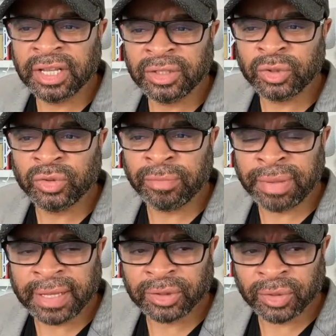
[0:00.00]
to the
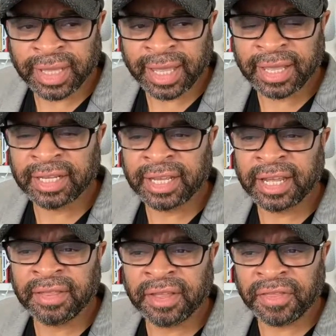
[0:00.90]
basal ganglia
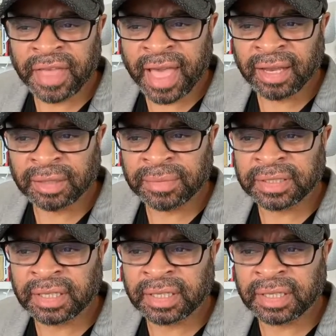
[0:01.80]
and the thalamus,